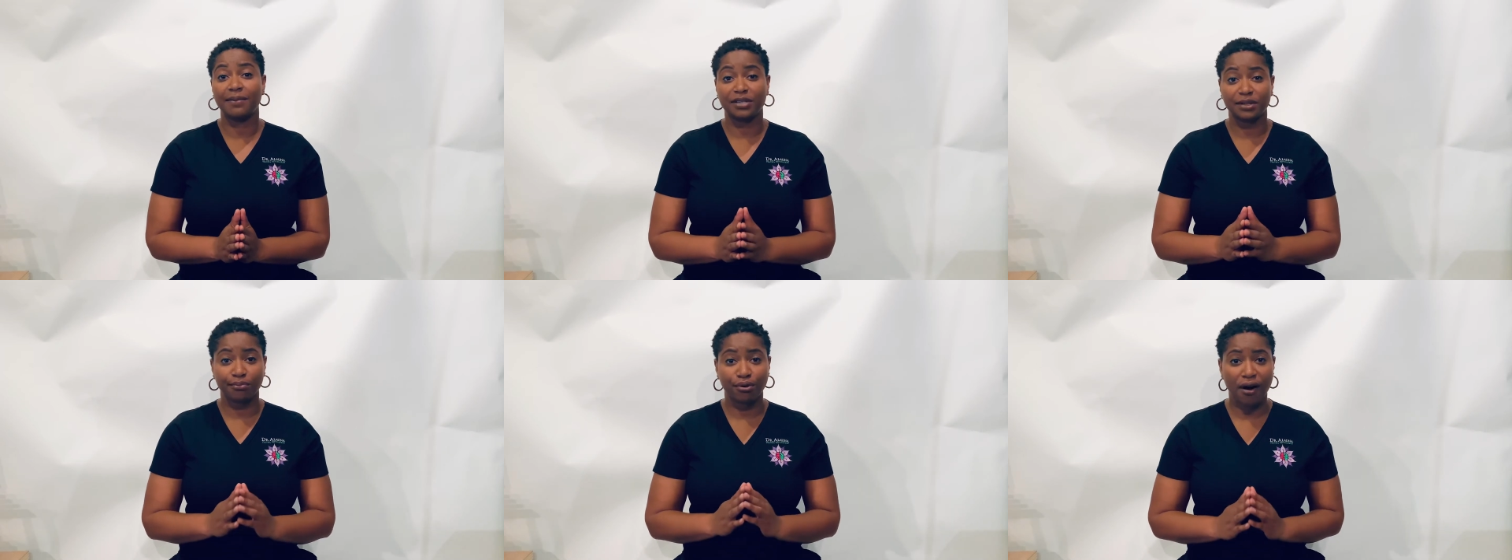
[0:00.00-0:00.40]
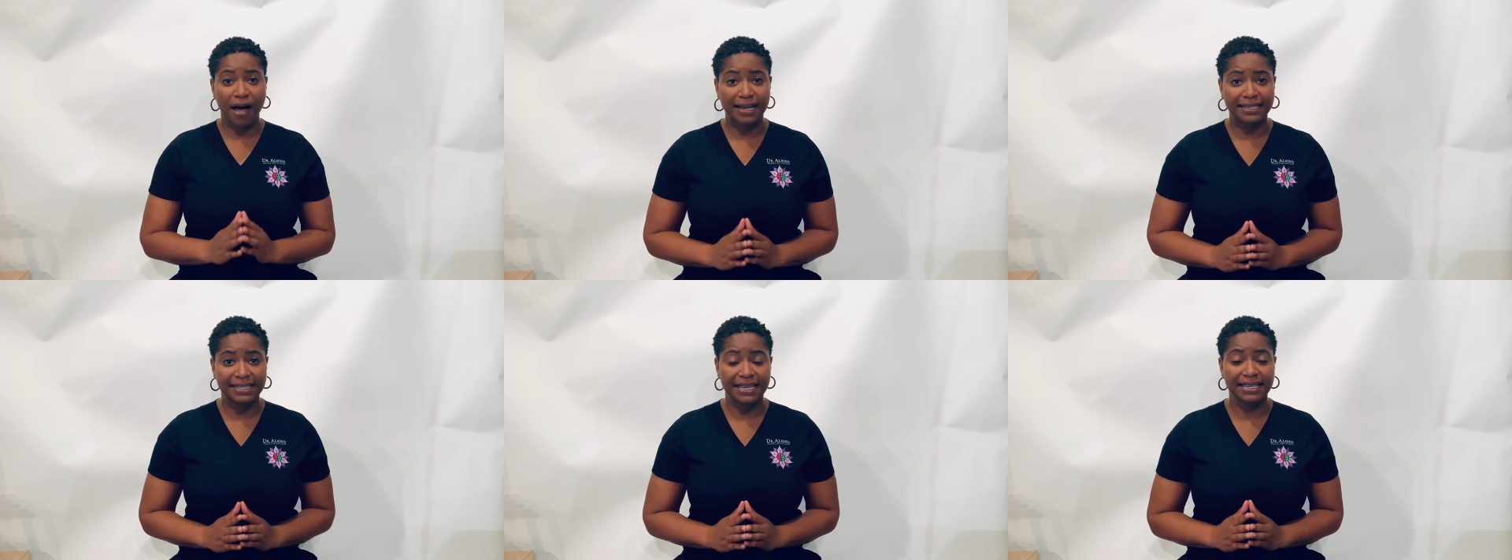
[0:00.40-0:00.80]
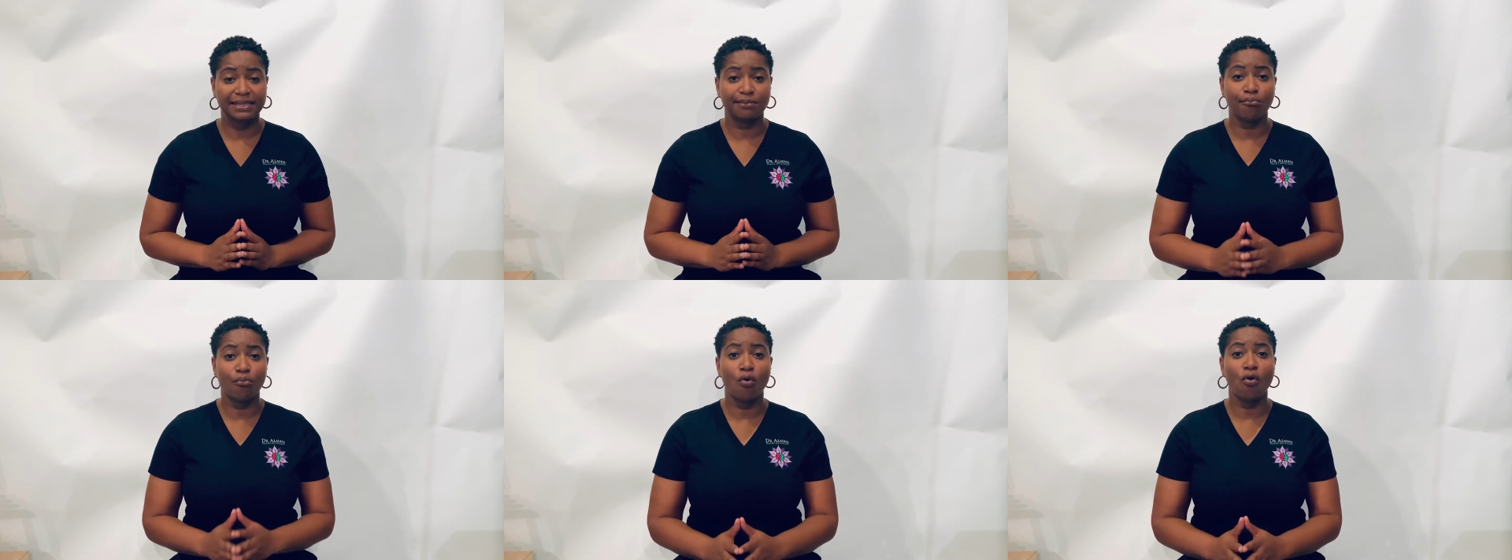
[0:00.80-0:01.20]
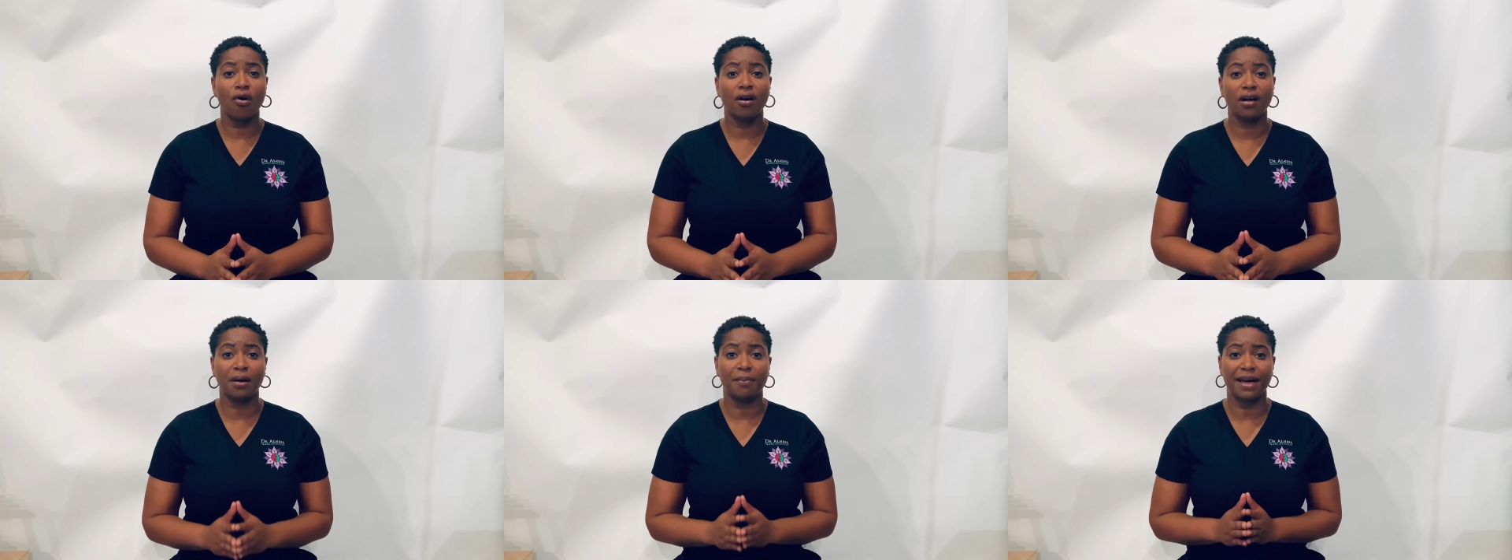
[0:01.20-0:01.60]
to process
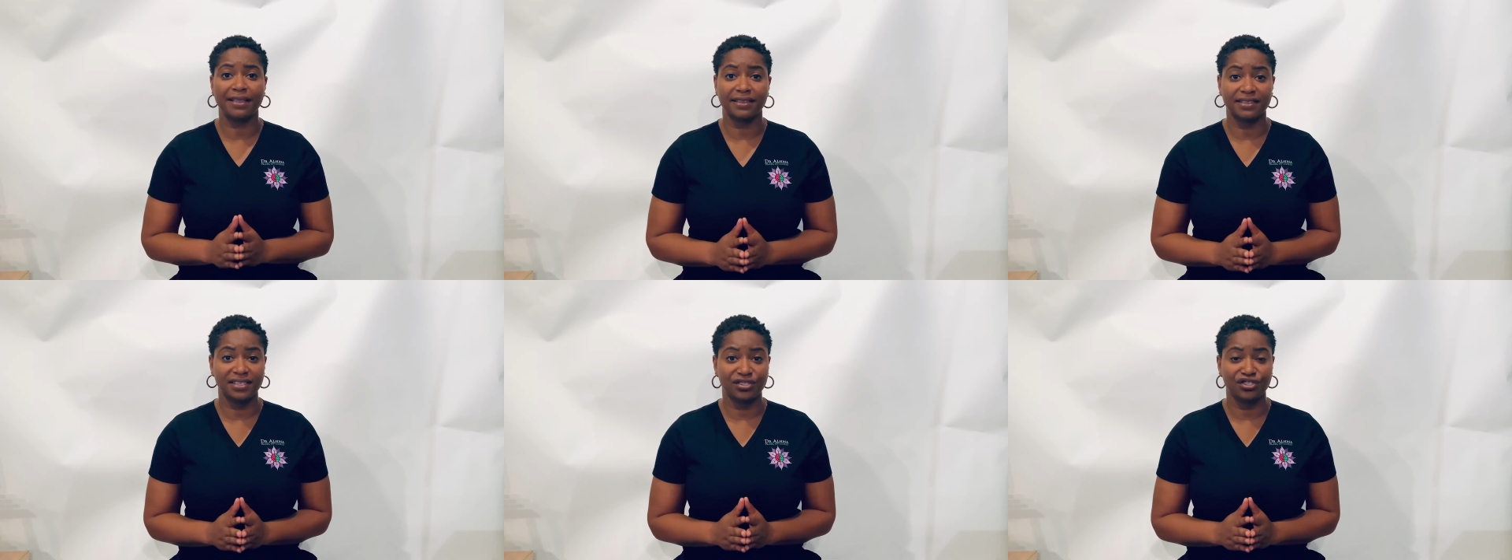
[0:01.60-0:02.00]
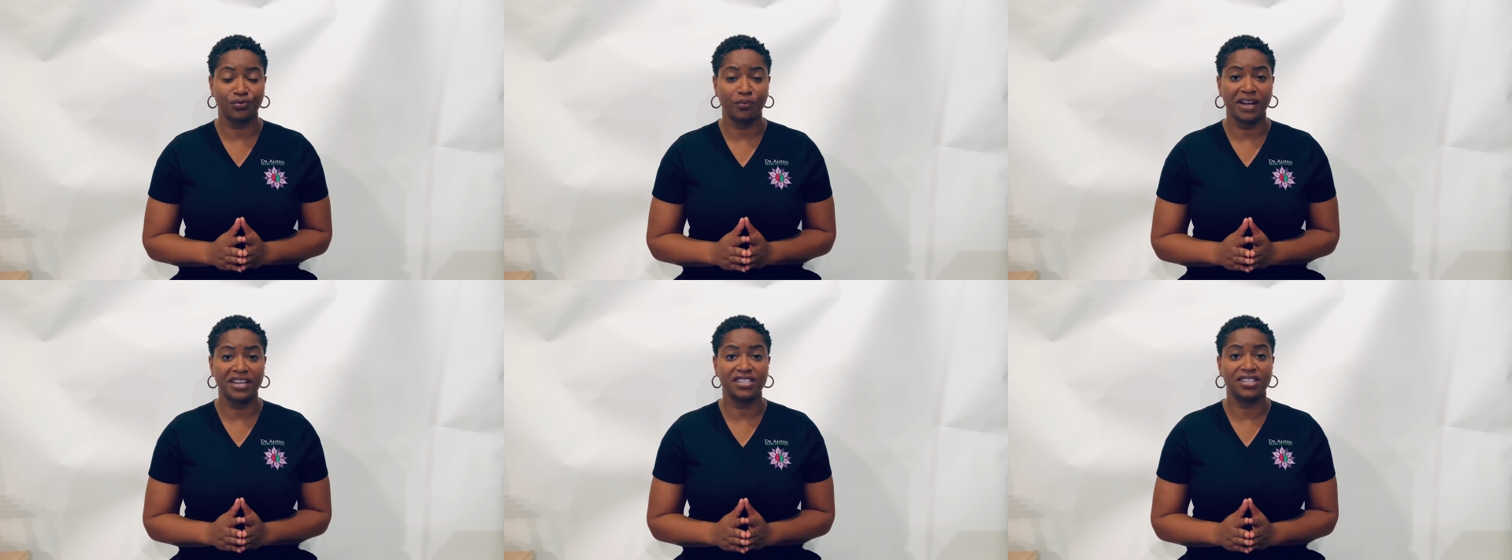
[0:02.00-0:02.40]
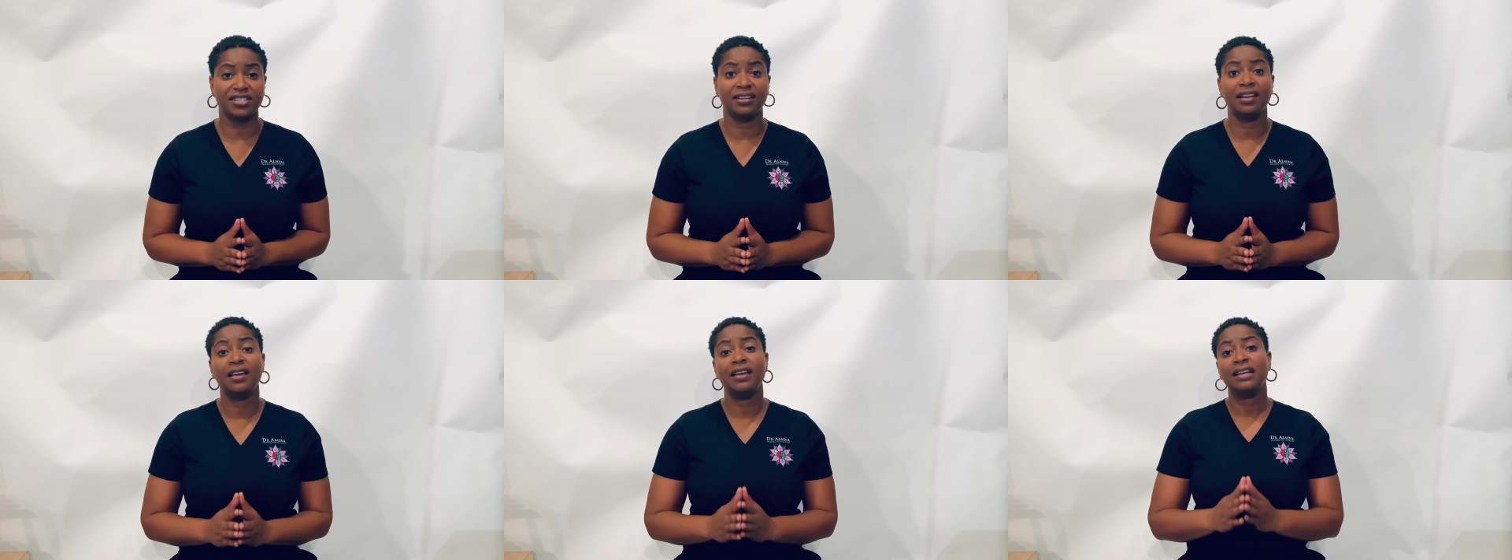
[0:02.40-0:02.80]
more about the situation,